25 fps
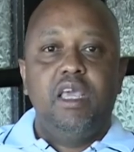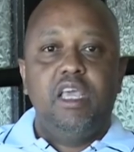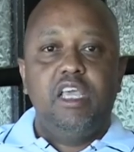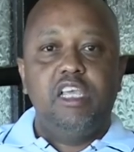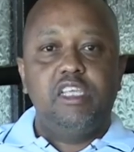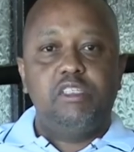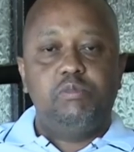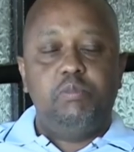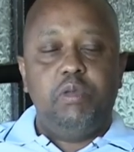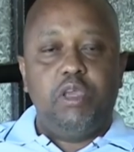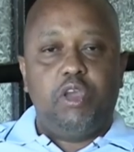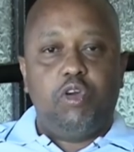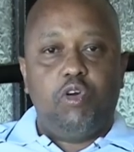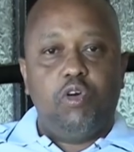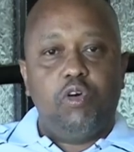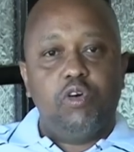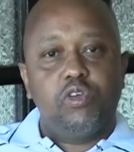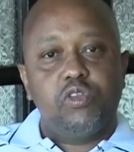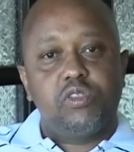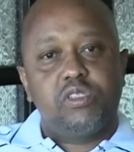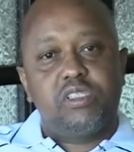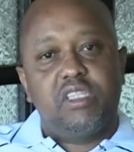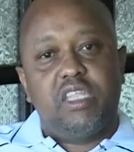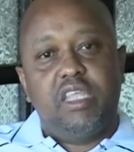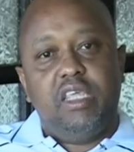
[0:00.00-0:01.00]
is
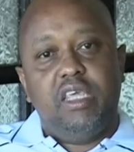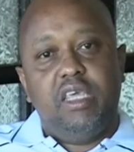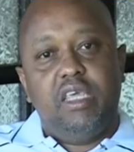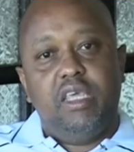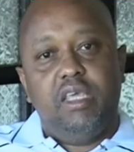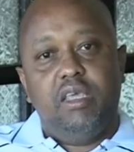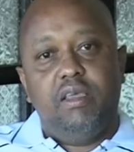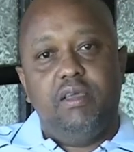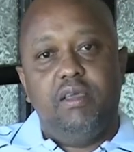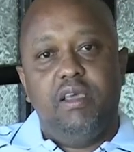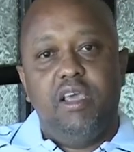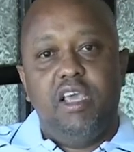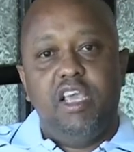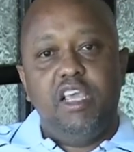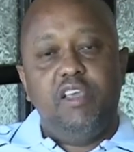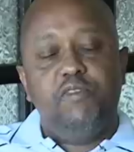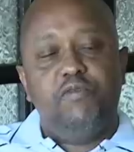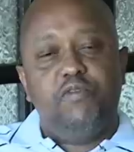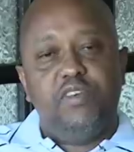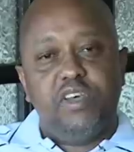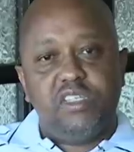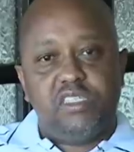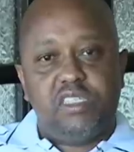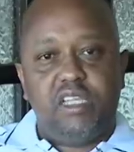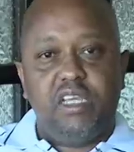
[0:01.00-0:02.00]
because the
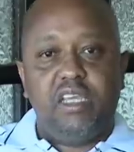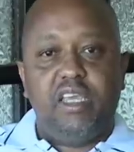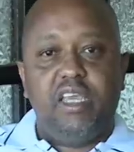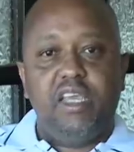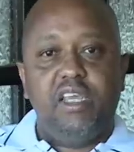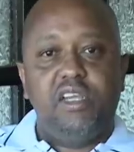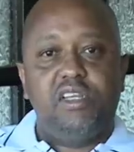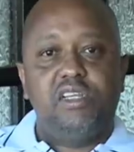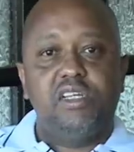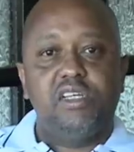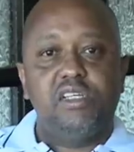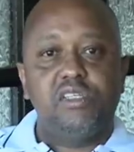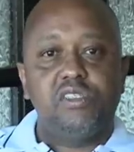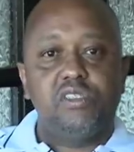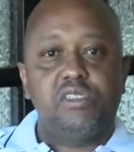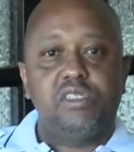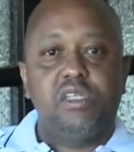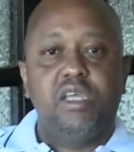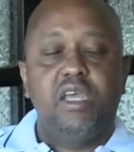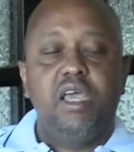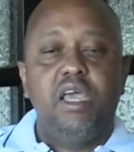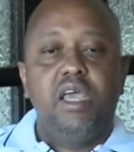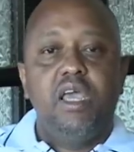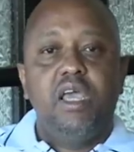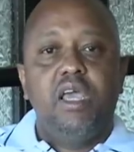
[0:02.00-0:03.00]
investigators,
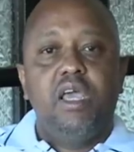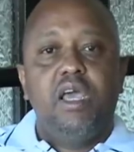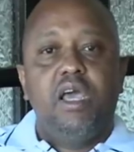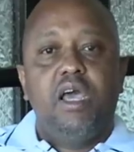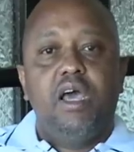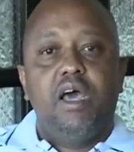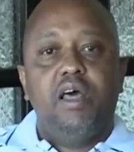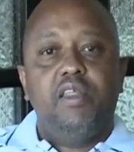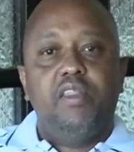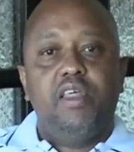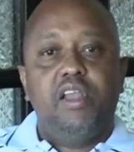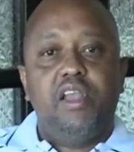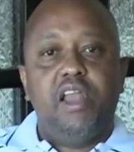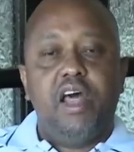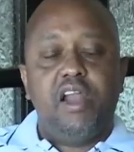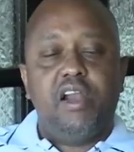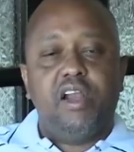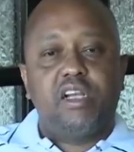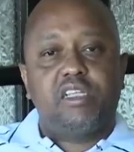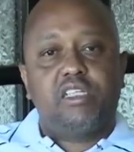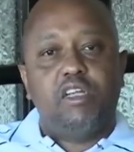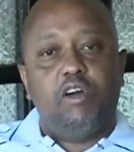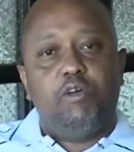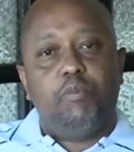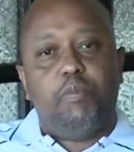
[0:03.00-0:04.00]
the
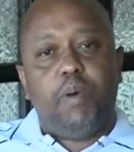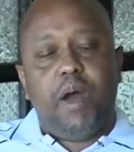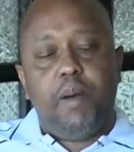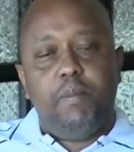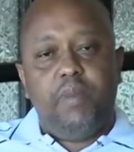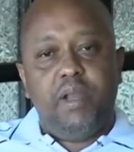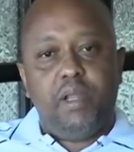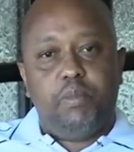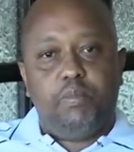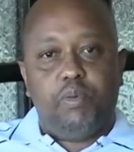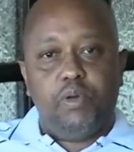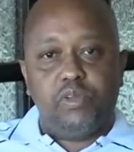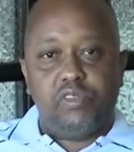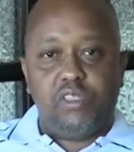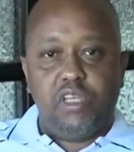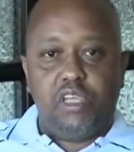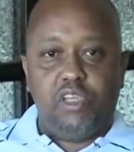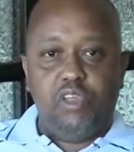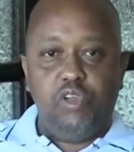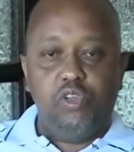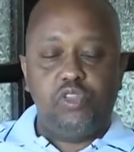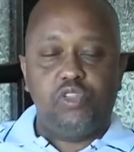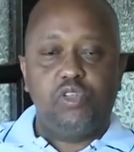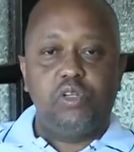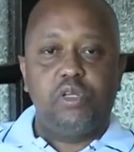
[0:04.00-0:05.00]
Director of Public
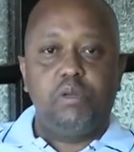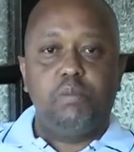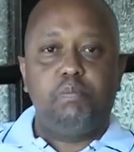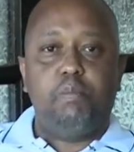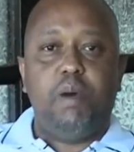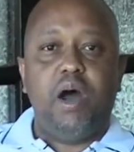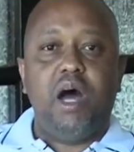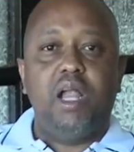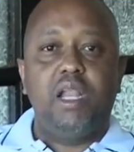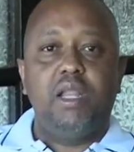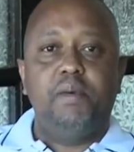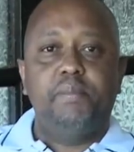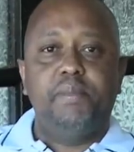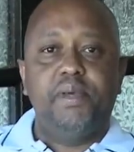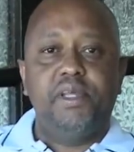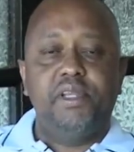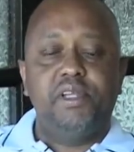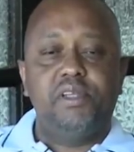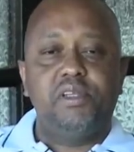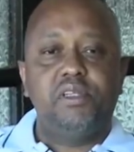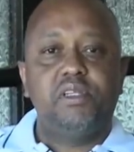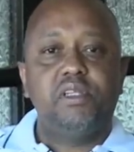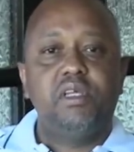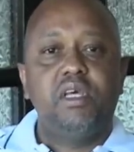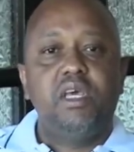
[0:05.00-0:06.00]
Prosecution, Parliament,
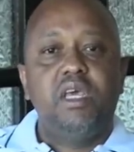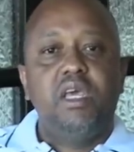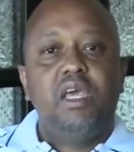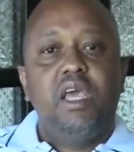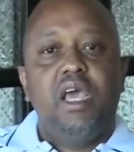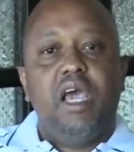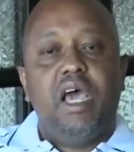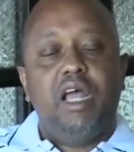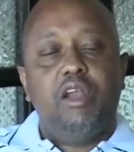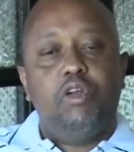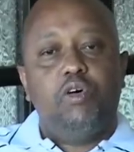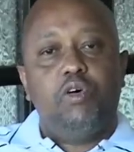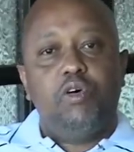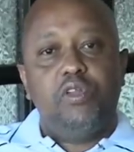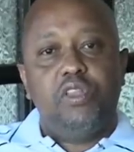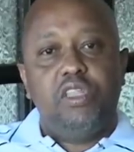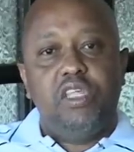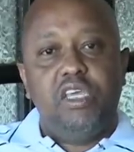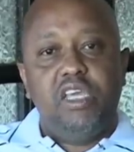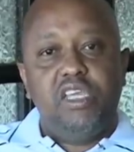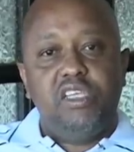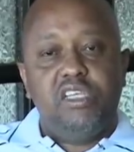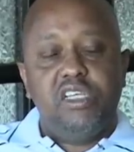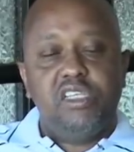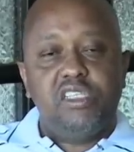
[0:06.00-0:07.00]
and all the
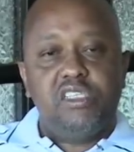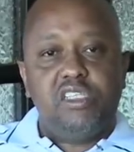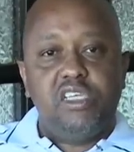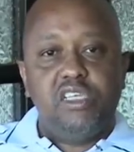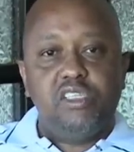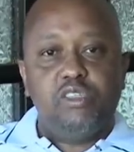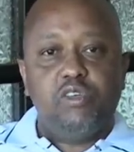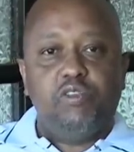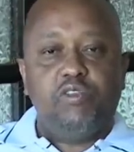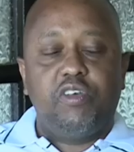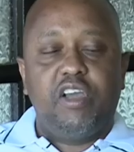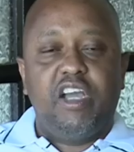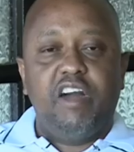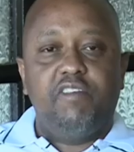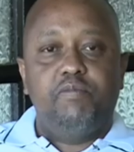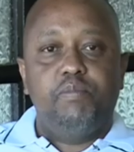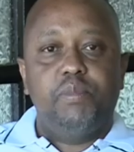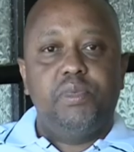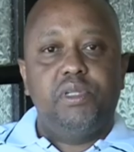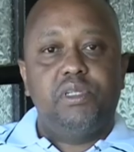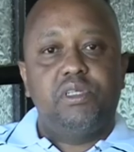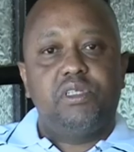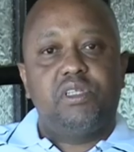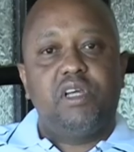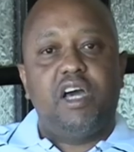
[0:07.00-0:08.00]
agencies of
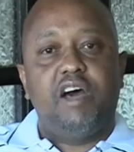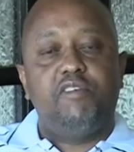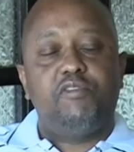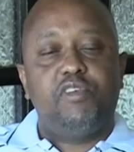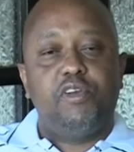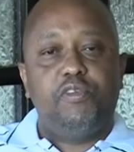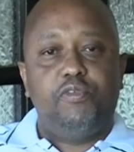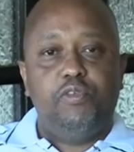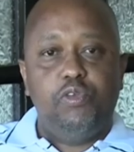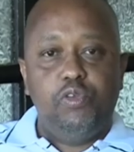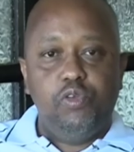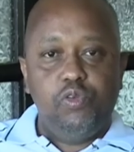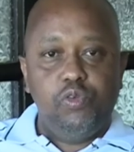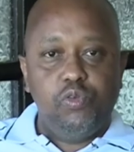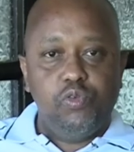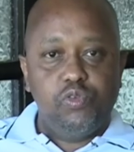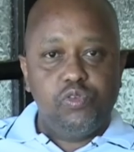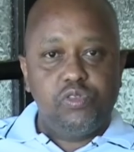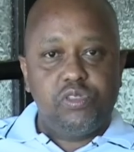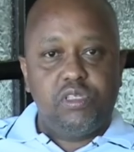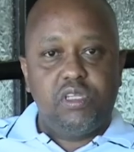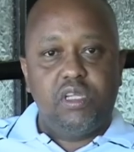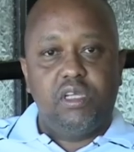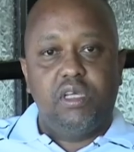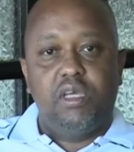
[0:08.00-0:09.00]
government have
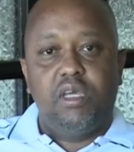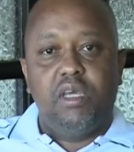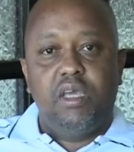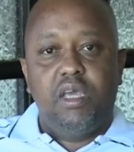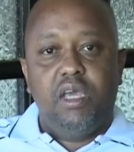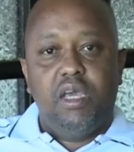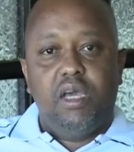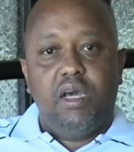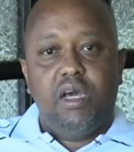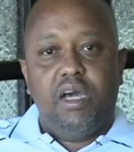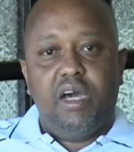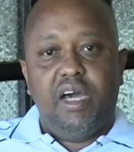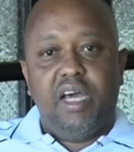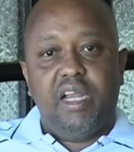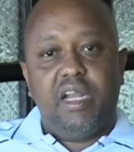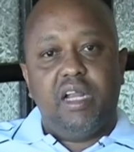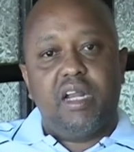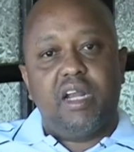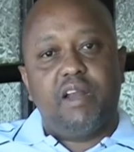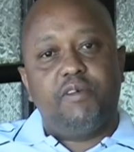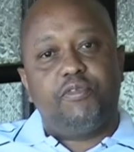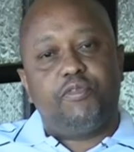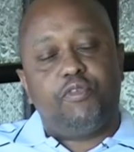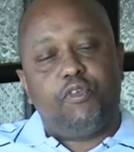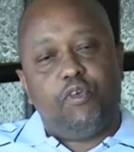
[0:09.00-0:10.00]
refused and
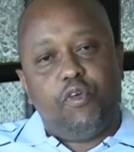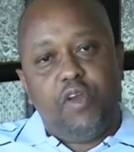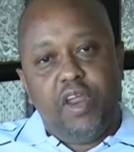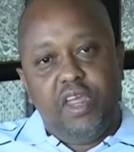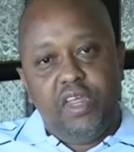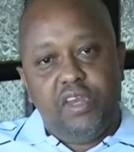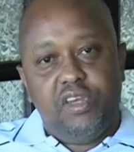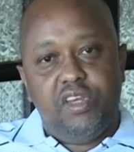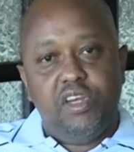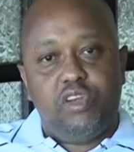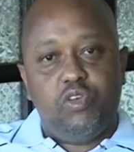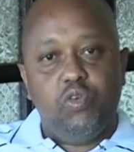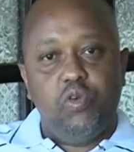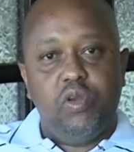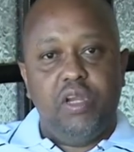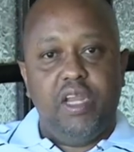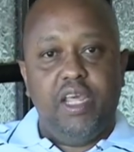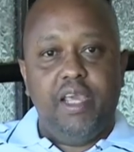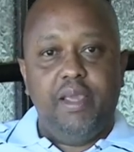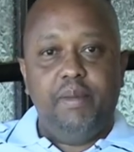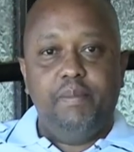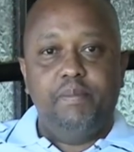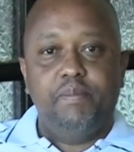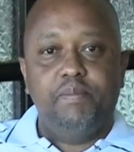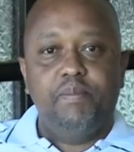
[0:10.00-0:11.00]
are afraid to
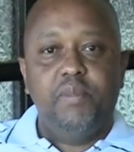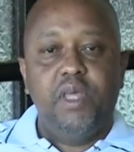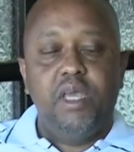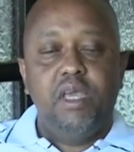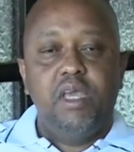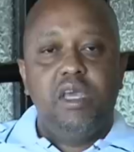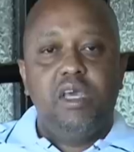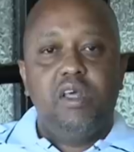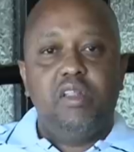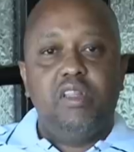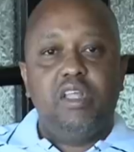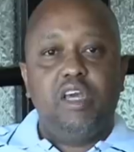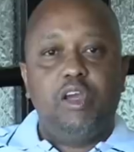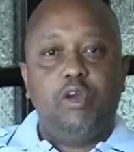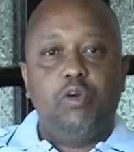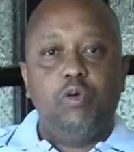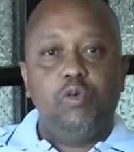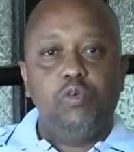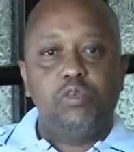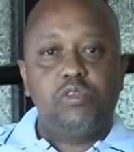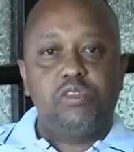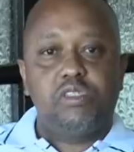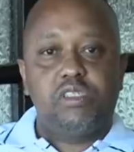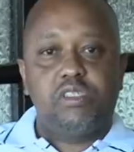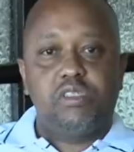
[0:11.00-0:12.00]
name the
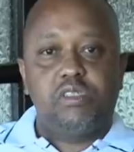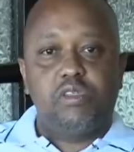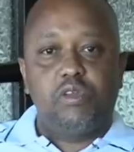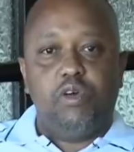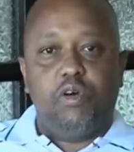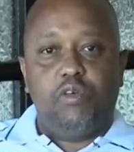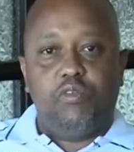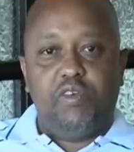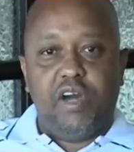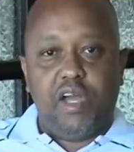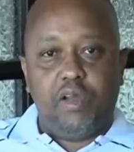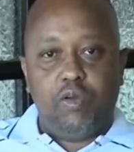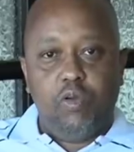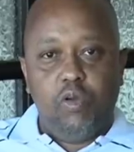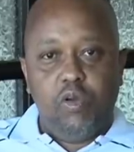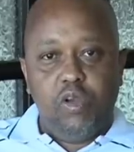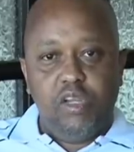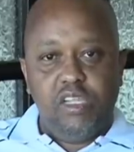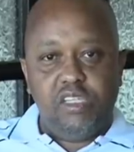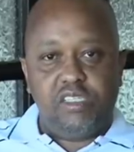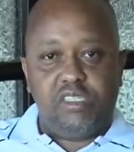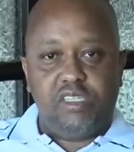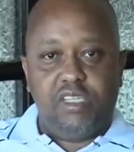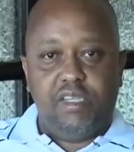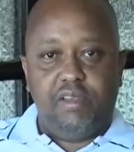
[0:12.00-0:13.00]
ghosts of Anglo
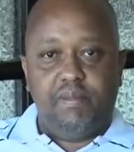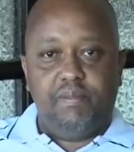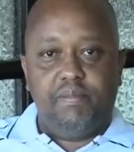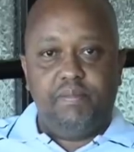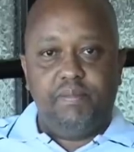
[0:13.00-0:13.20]
Leasing.